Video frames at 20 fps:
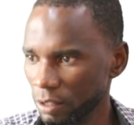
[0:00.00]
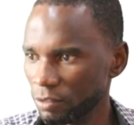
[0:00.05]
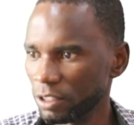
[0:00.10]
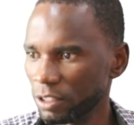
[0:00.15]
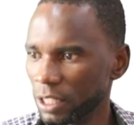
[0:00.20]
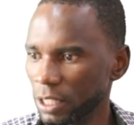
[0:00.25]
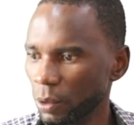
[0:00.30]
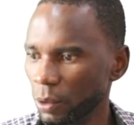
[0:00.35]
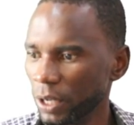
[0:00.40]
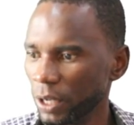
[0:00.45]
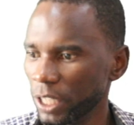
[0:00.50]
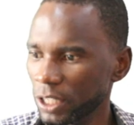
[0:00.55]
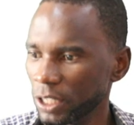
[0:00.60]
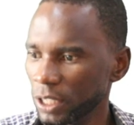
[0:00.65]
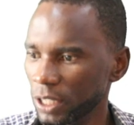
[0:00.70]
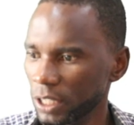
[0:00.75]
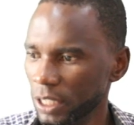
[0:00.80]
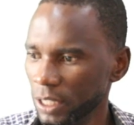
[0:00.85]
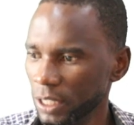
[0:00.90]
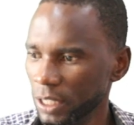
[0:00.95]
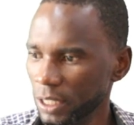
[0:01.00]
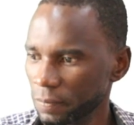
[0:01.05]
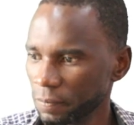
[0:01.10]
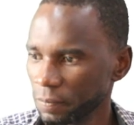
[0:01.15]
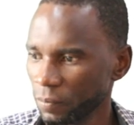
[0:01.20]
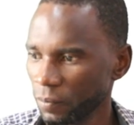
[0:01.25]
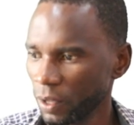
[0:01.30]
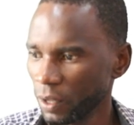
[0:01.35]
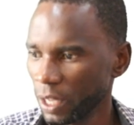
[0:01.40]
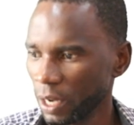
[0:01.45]
it the way it is.
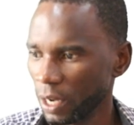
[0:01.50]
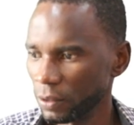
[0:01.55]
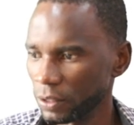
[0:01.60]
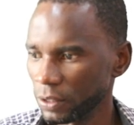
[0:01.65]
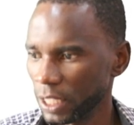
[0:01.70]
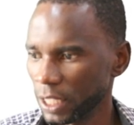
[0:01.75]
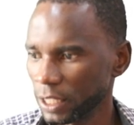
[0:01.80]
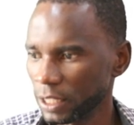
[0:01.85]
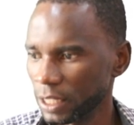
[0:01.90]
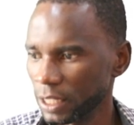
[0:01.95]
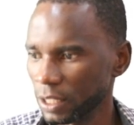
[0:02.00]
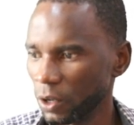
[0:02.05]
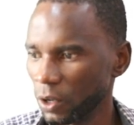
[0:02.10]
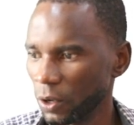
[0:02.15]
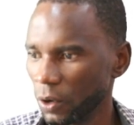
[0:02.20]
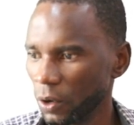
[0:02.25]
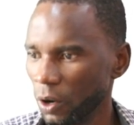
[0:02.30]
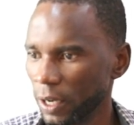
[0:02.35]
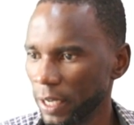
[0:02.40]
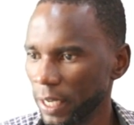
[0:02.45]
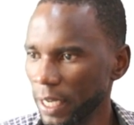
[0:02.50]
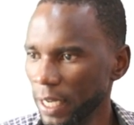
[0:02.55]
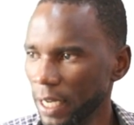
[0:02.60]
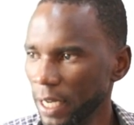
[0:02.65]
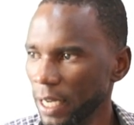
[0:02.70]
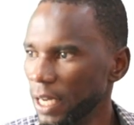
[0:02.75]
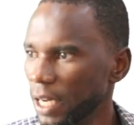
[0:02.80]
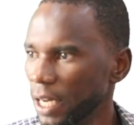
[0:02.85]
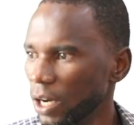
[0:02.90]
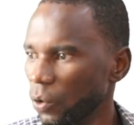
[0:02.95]
I'll just click on
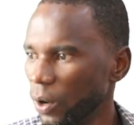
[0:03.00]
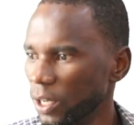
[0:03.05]
OK.